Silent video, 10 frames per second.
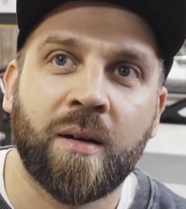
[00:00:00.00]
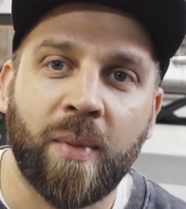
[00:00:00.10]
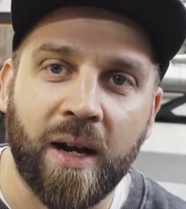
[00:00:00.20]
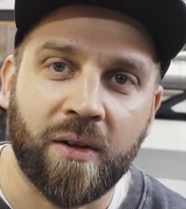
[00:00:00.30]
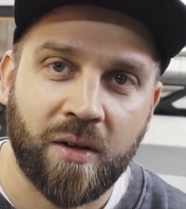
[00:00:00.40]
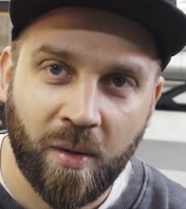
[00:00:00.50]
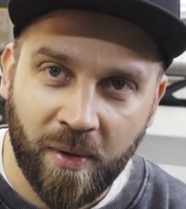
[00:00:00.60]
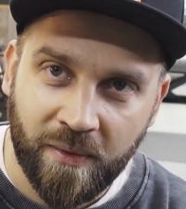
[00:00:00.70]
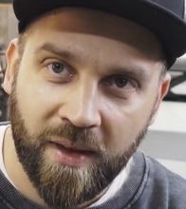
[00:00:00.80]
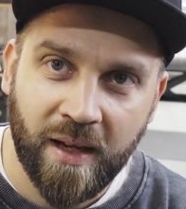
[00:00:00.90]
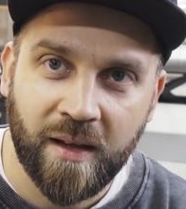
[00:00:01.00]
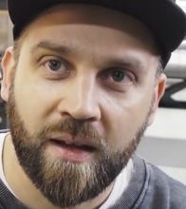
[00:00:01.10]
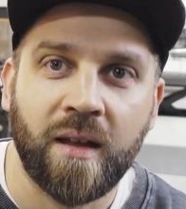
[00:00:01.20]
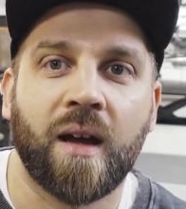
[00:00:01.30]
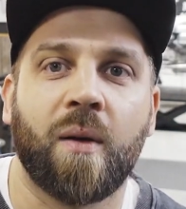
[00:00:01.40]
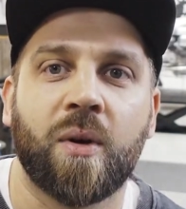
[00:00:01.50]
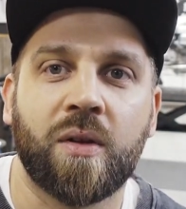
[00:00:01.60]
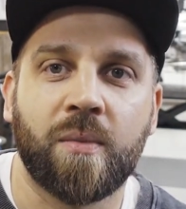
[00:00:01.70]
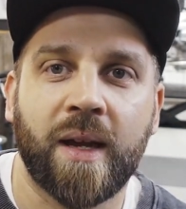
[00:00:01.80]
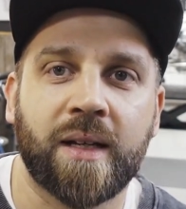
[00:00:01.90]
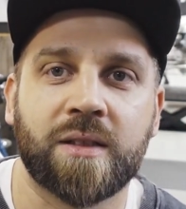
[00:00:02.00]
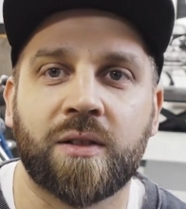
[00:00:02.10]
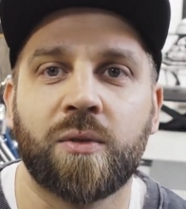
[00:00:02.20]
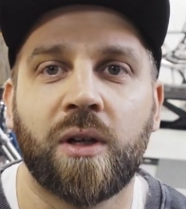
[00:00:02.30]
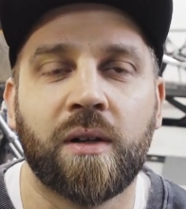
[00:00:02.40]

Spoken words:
but on top of that I want to make a school.